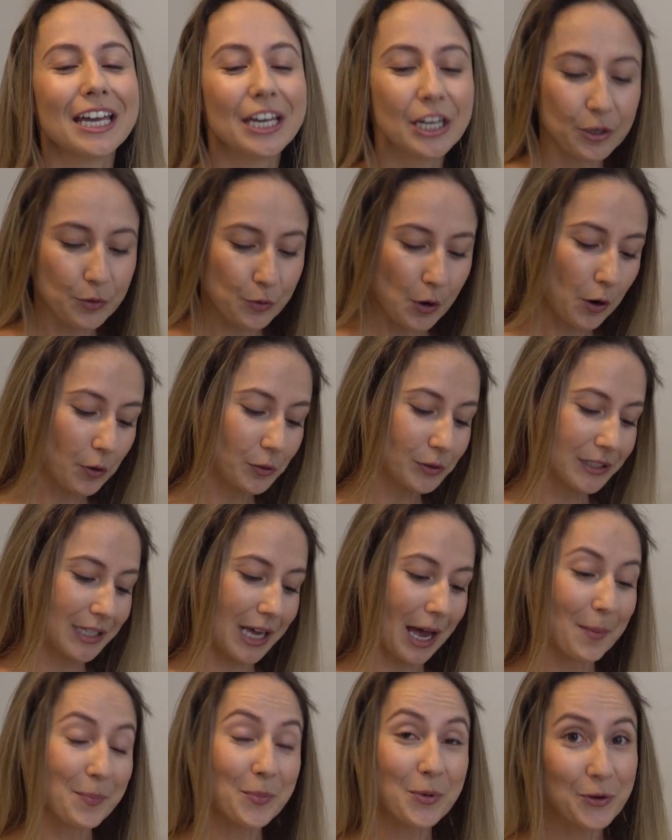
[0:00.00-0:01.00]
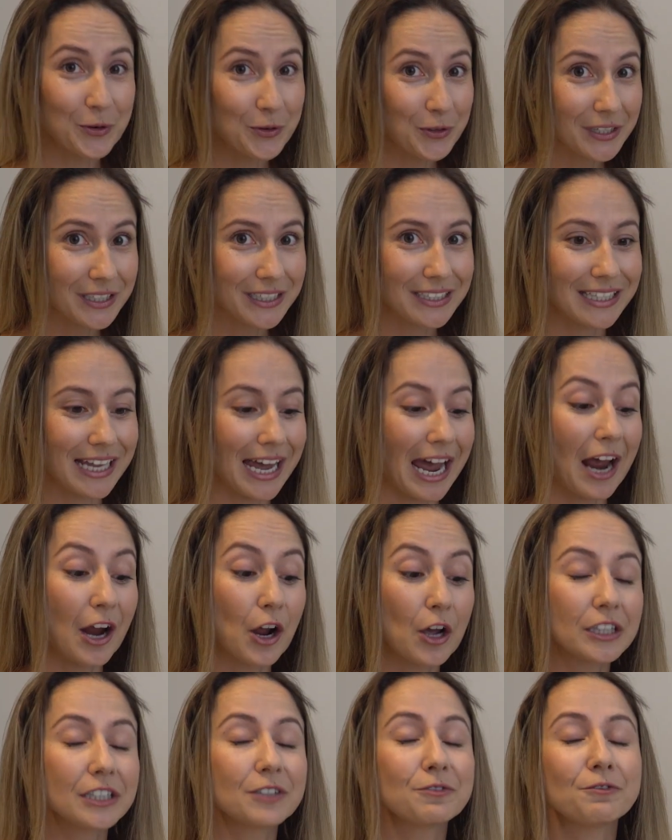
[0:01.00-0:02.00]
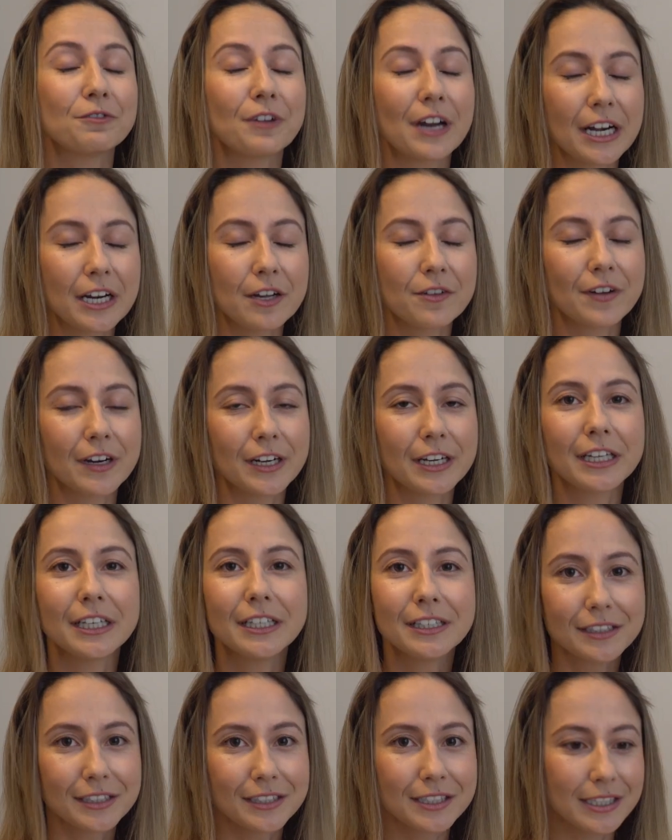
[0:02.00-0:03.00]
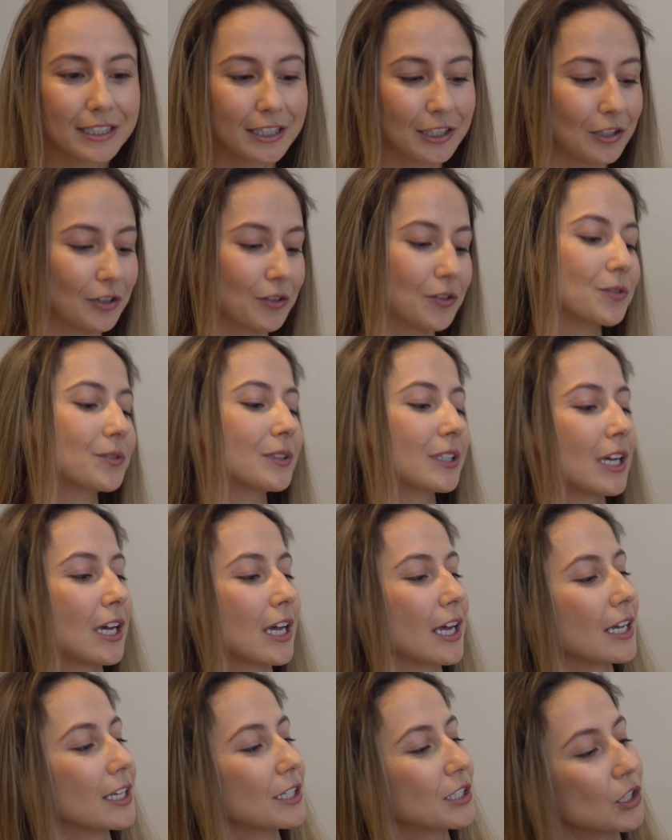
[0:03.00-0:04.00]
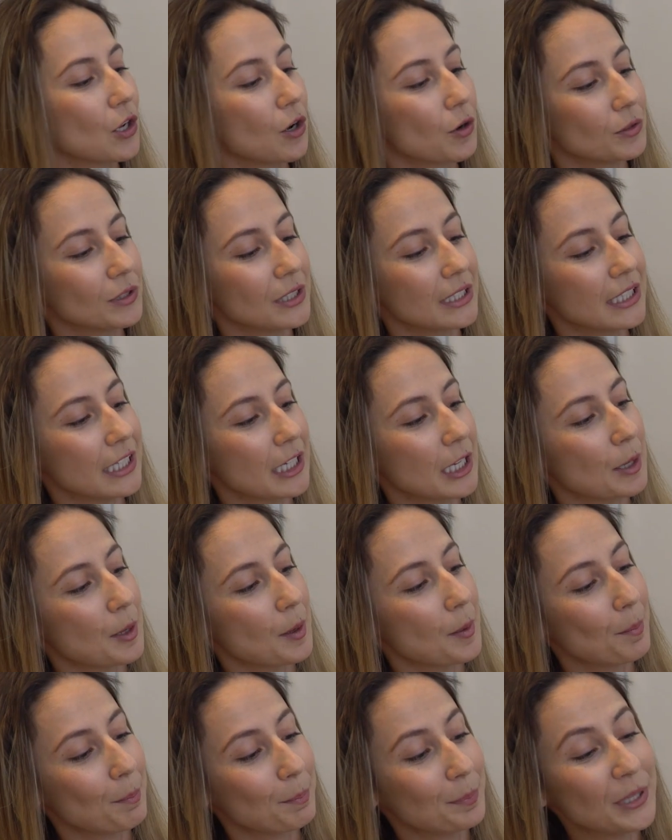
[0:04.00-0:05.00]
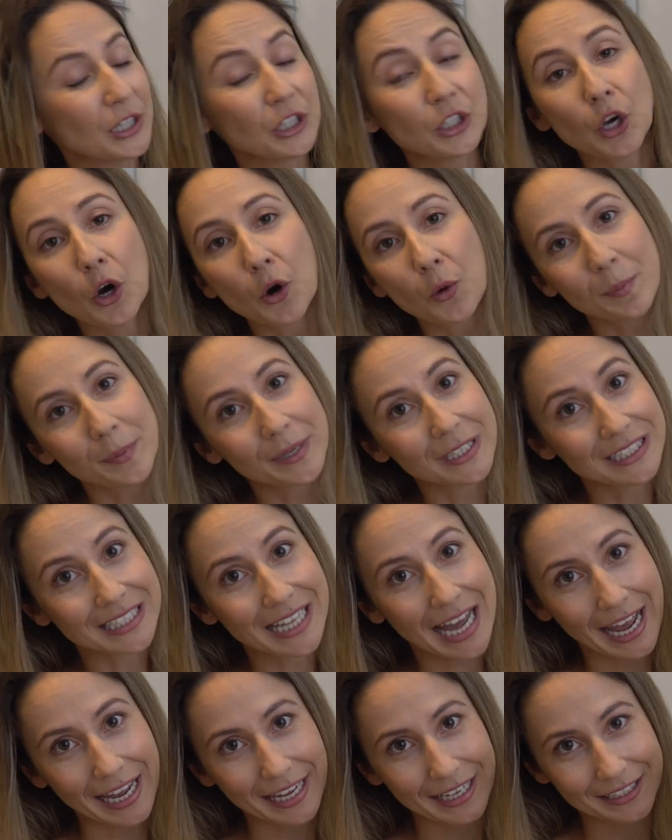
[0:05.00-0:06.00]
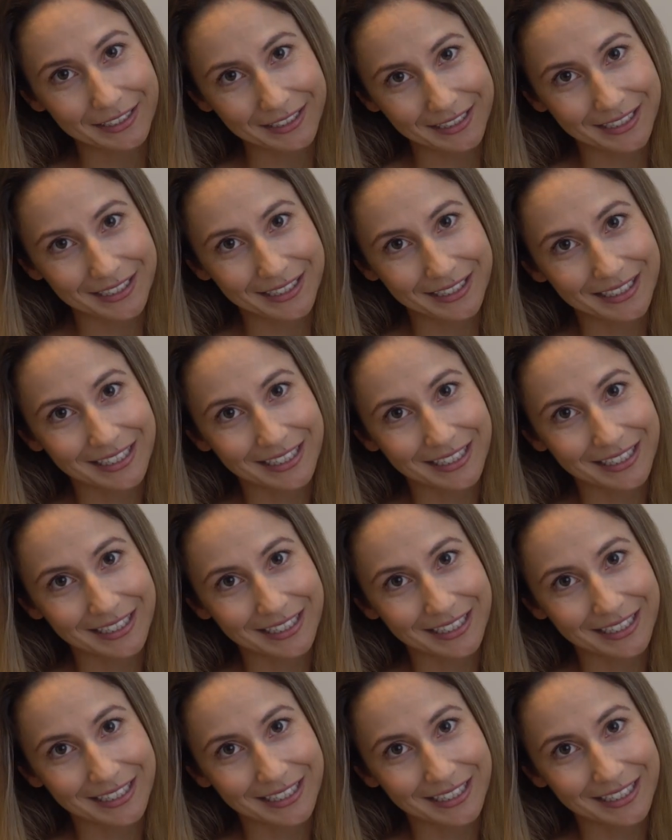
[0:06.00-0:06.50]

He wrote a book that I got very interested on. It's called the Pioppi diet.